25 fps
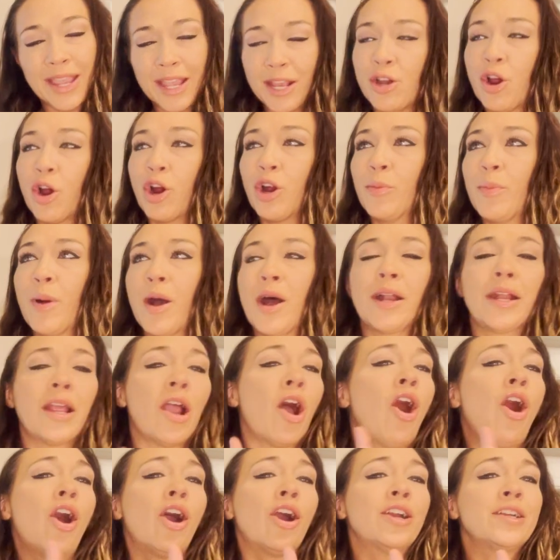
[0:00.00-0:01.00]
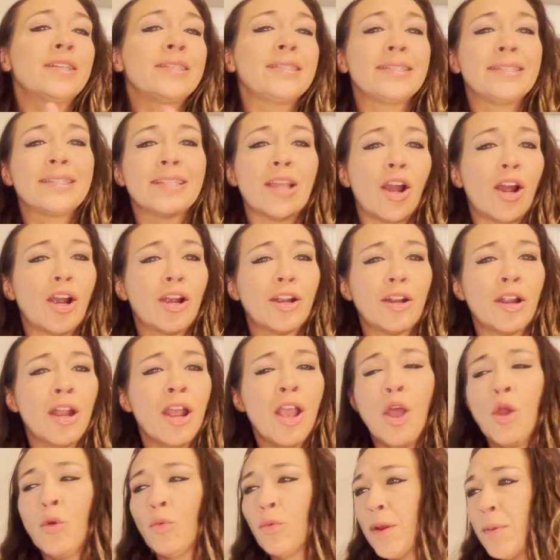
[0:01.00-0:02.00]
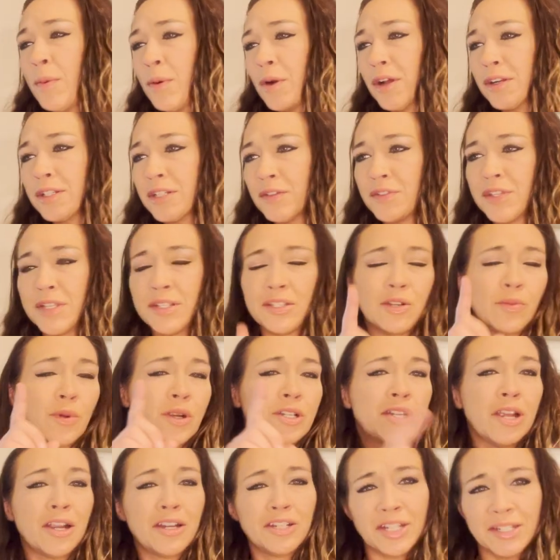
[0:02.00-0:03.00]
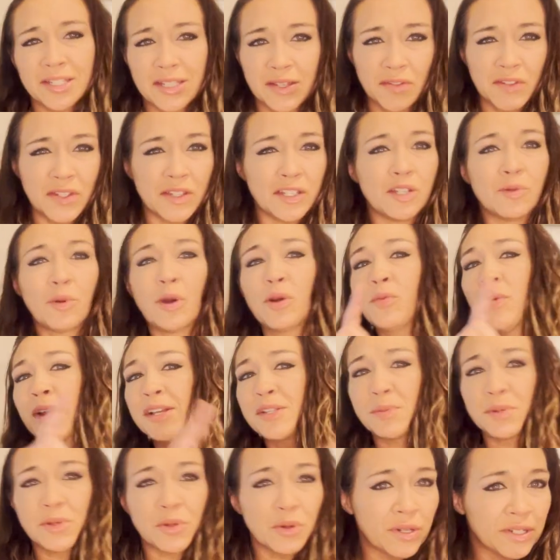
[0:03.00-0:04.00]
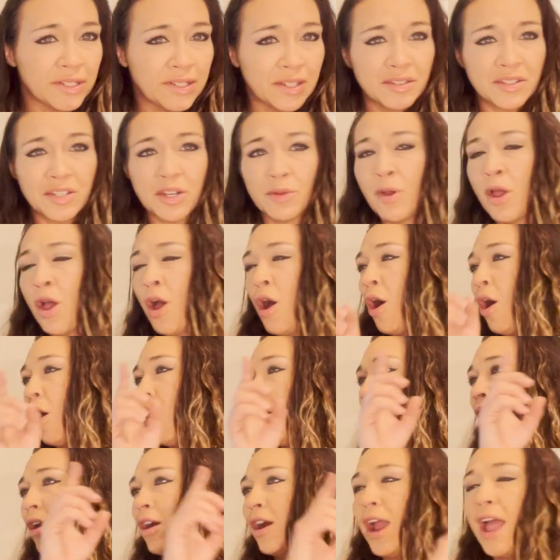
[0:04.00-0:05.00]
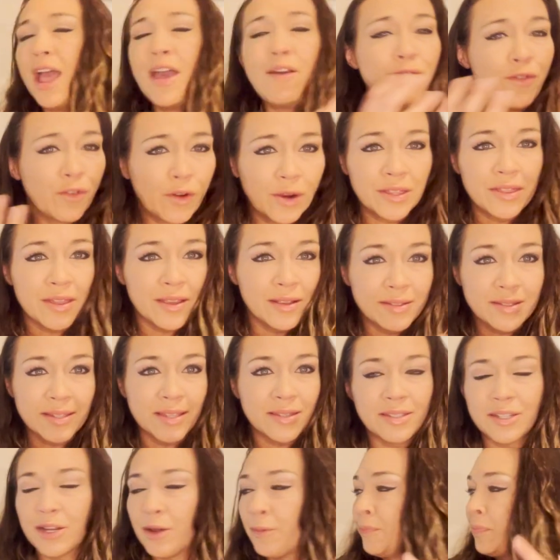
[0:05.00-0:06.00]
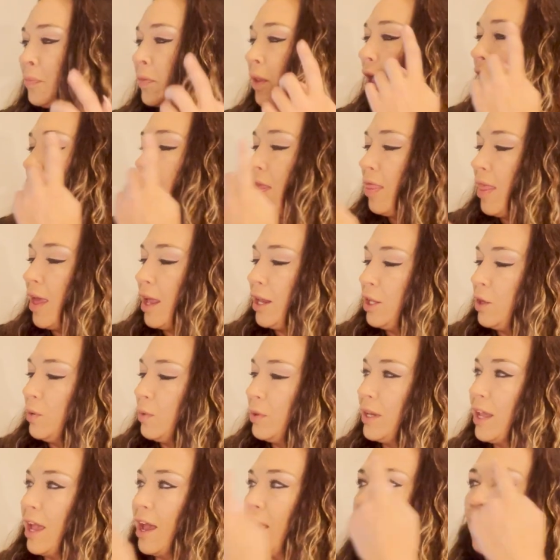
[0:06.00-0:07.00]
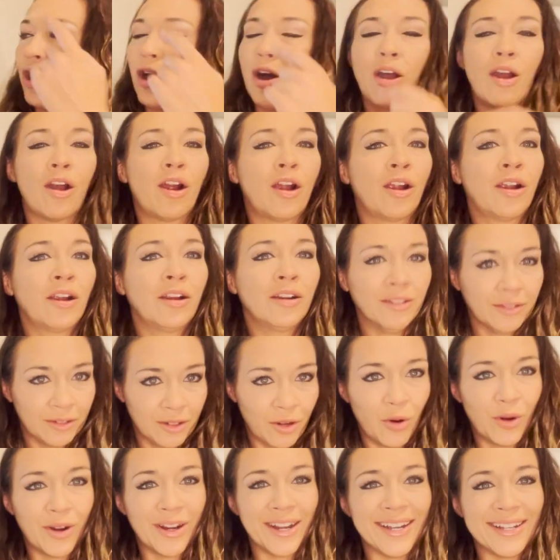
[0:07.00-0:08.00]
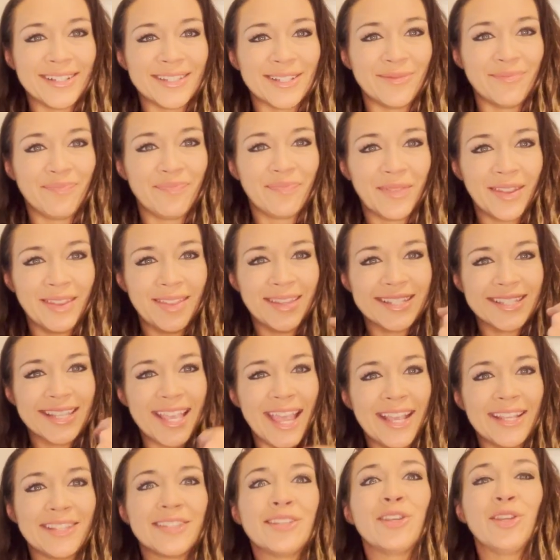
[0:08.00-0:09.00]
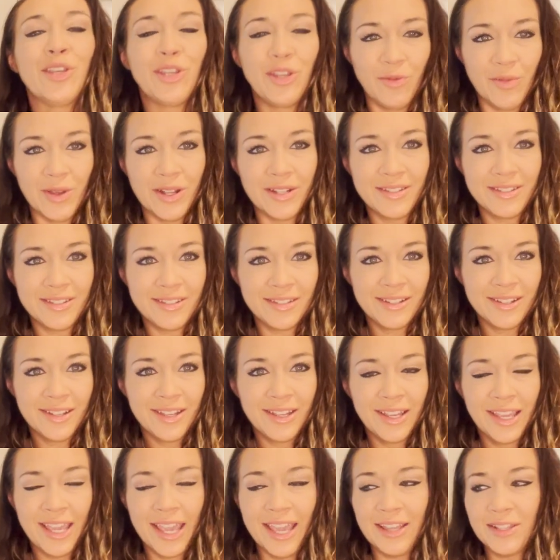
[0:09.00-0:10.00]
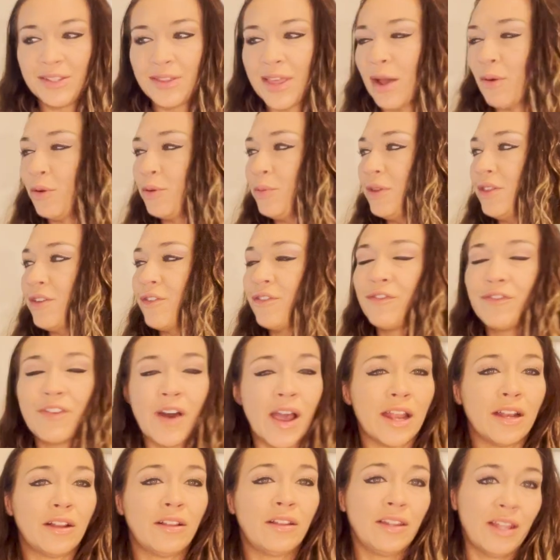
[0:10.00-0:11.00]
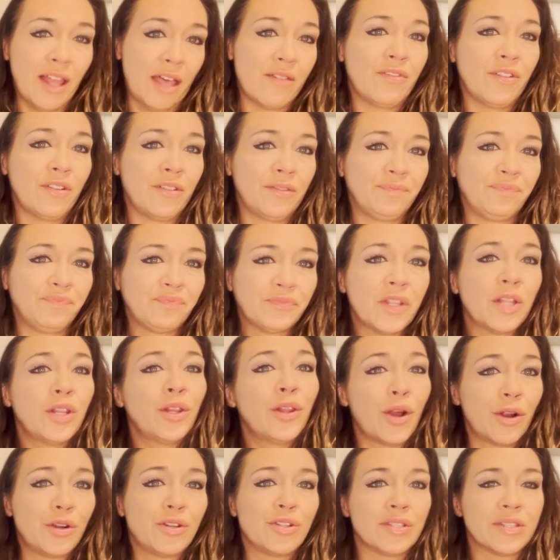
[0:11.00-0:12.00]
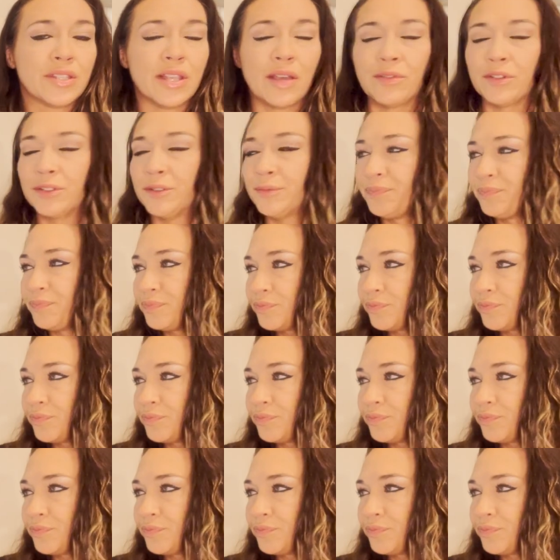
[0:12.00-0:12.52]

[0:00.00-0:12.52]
in our body, our, our reproductive system, our digestive system, our respiratory system, our everything system, and then you would get our organism, in this case, human. Okay, that would be the final level, the largest level.